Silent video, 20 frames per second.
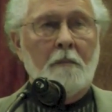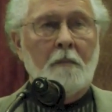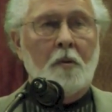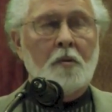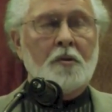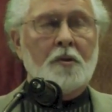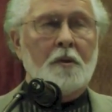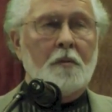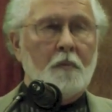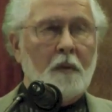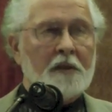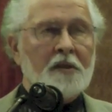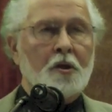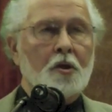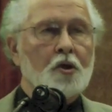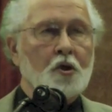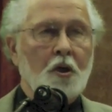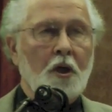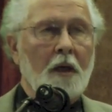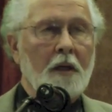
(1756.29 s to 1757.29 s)
mostly in
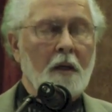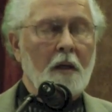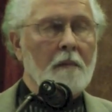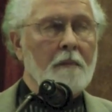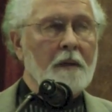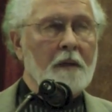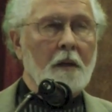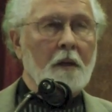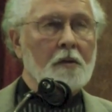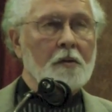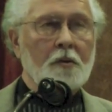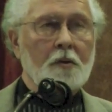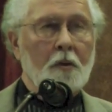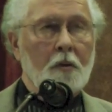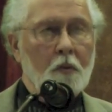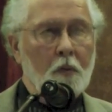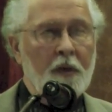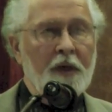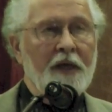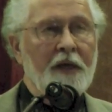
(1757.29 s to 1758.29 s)
Western China, but
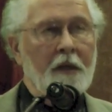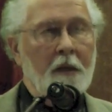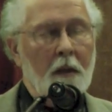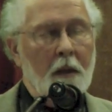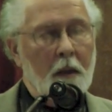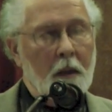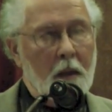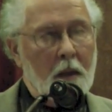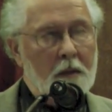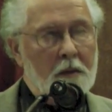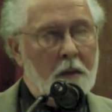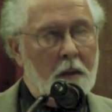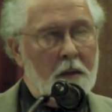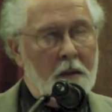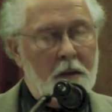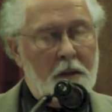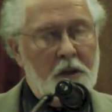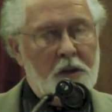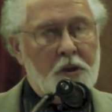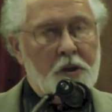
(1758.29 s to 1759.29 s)
also we are
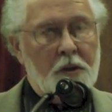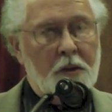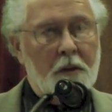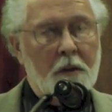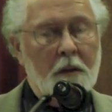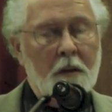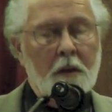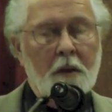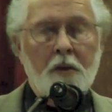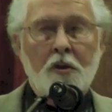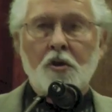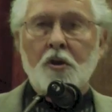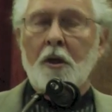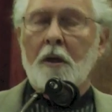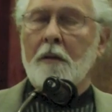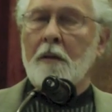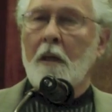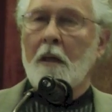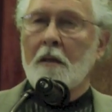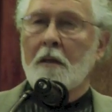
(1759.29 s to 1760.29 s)
in Eastern
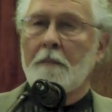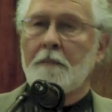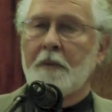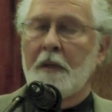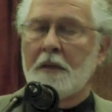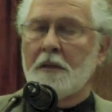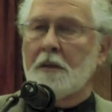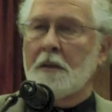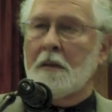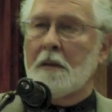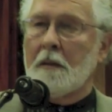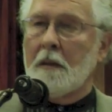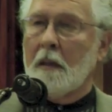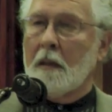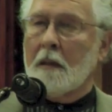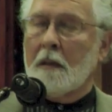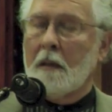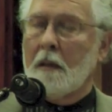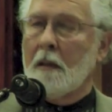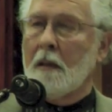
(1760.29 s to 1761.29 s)
China, other places, in
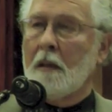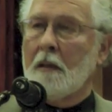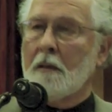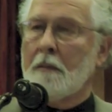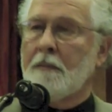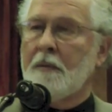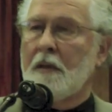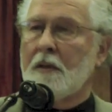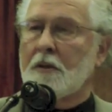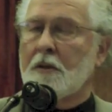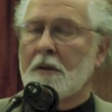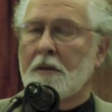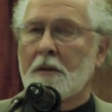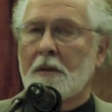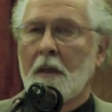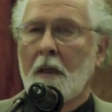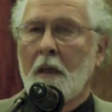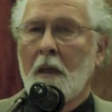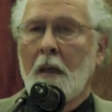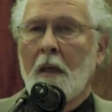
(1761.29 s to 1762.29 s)
Nanking, other
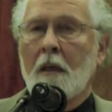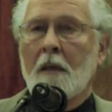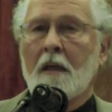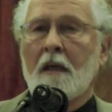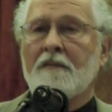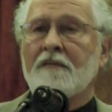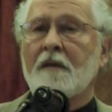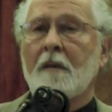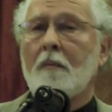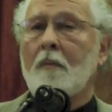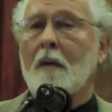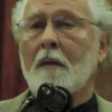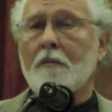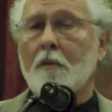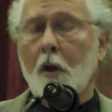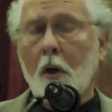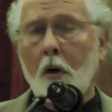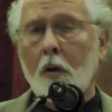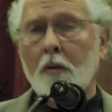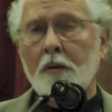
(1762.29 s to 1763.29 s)
places. That's one
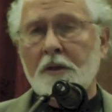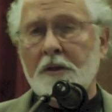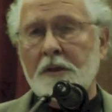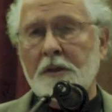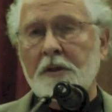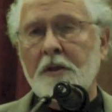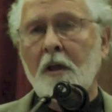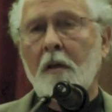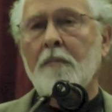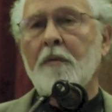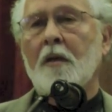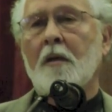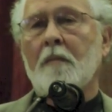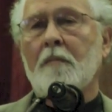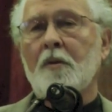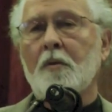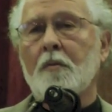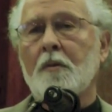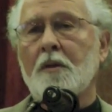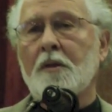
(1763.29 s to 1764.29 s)
of the oldest Islamic
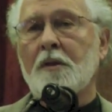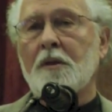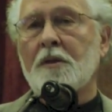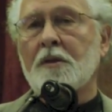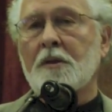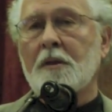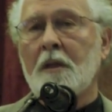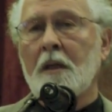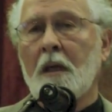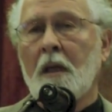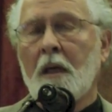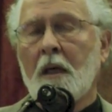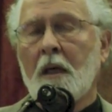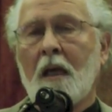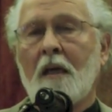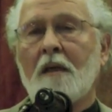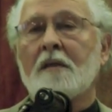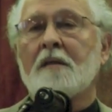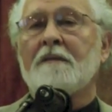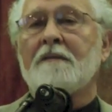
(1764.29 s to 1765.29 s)
communities.
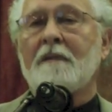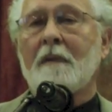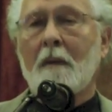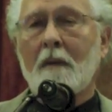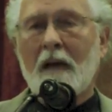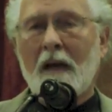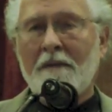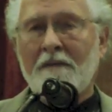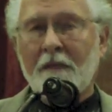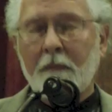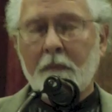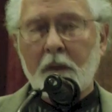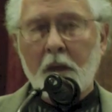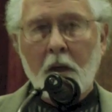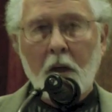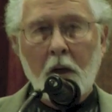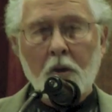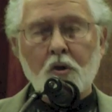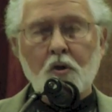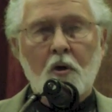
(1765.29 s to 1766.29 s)
And from
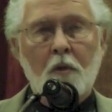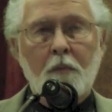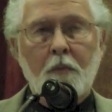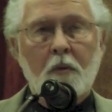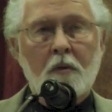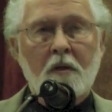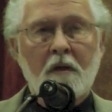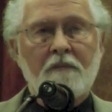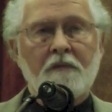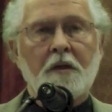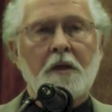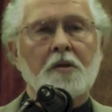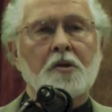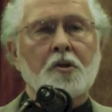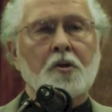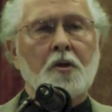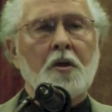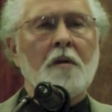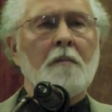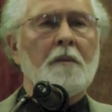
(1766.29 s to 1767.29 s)
the cultural point of view,
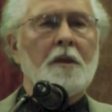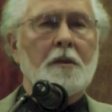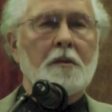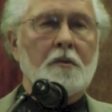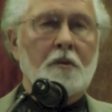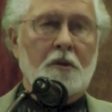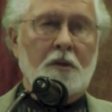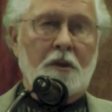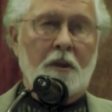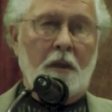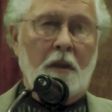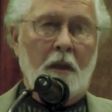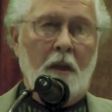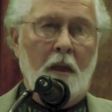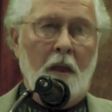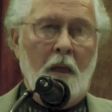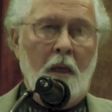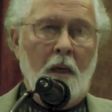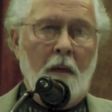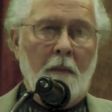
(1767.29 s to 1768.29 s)
it's extremely interesting,
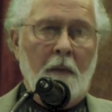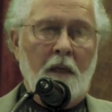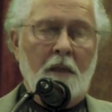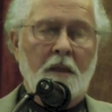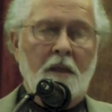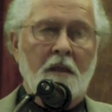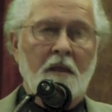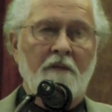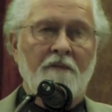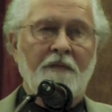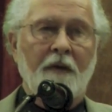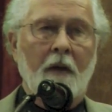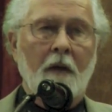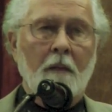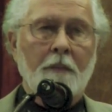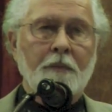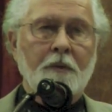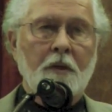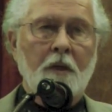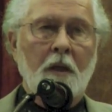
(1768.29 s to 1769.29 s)
because they
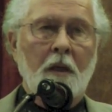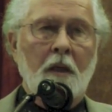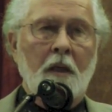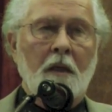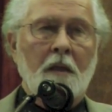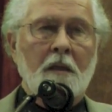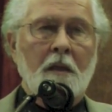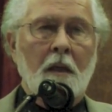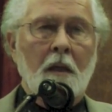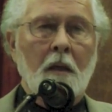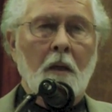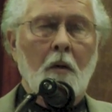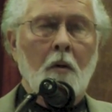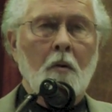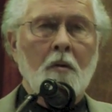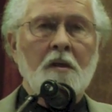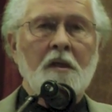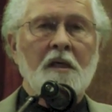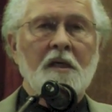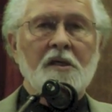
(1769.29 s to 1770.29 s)
developed their
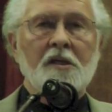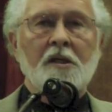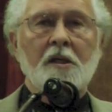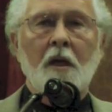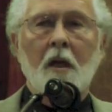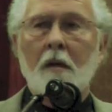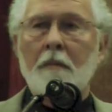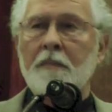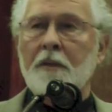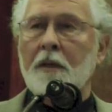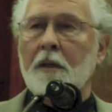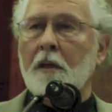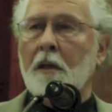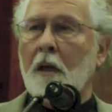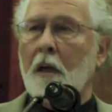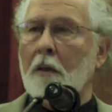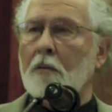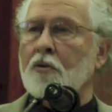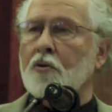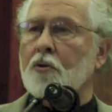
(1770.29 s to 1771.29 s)
own Islamic
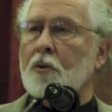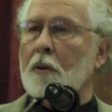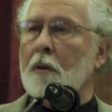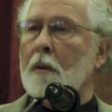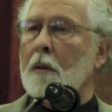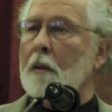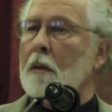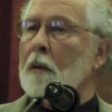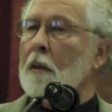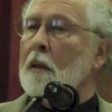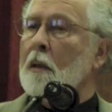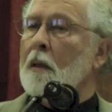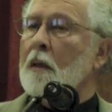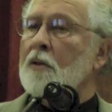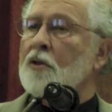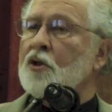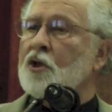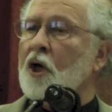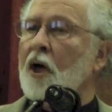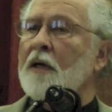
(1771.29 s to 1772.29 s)
cultural
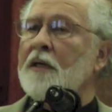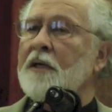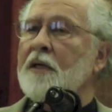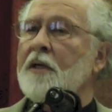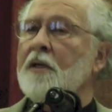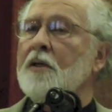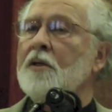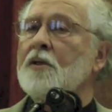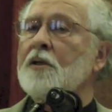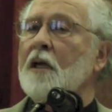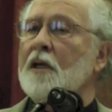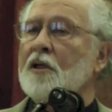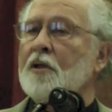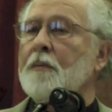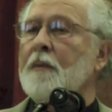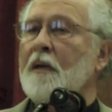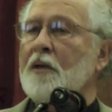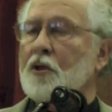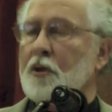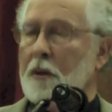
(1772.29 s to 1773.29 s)
Chinese
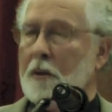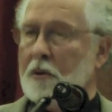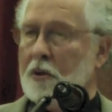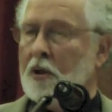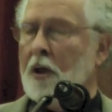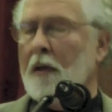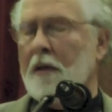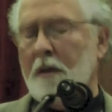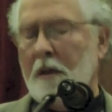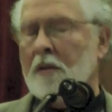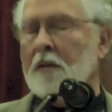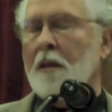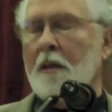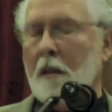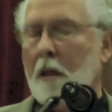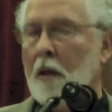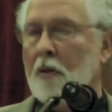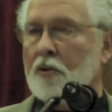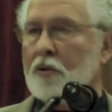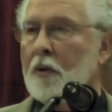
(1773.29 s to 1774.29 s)
expression, Chinese
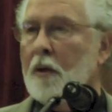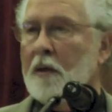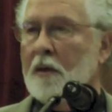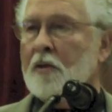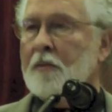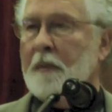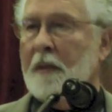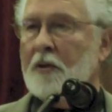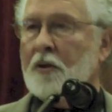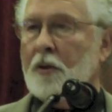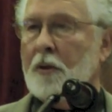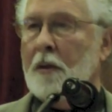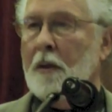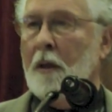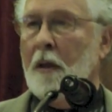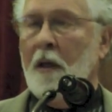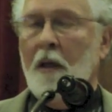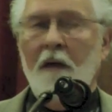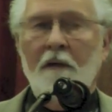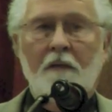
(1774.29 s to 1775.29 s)
cultural expression.
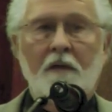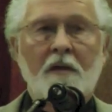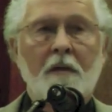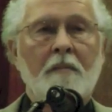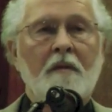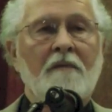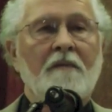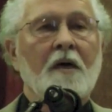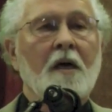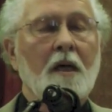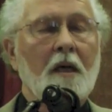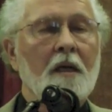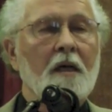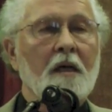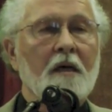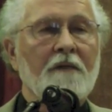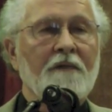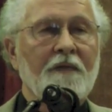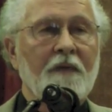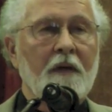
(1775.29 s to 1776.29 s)
For them, they have a
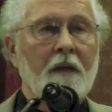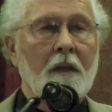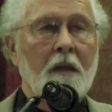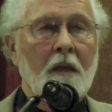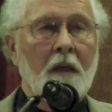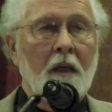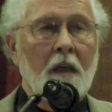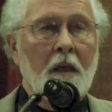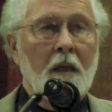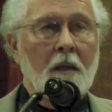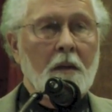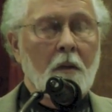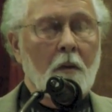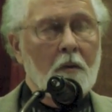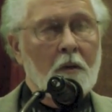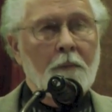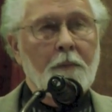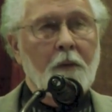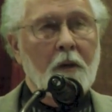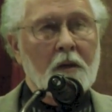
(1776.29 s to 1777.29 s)
calligraphy, the
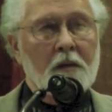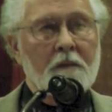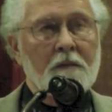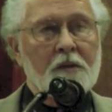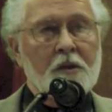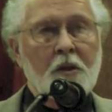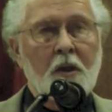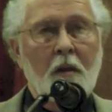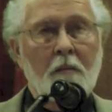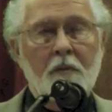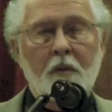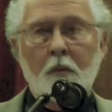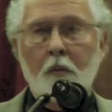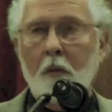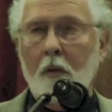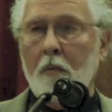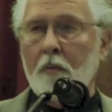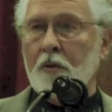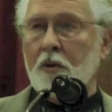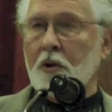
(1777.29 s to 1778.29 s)
only part of the Islamic
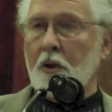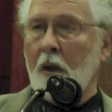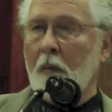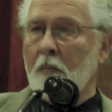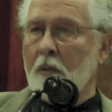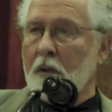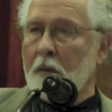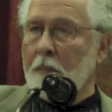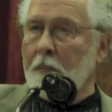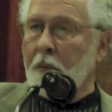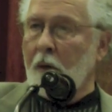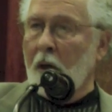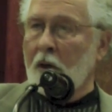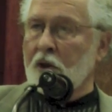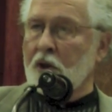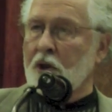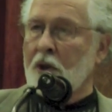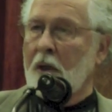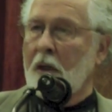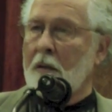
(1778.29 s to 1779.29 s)
world which is done with a
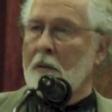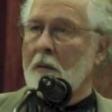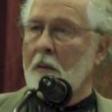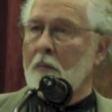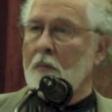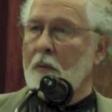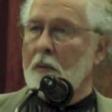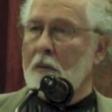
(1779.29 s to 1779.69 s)
brush, not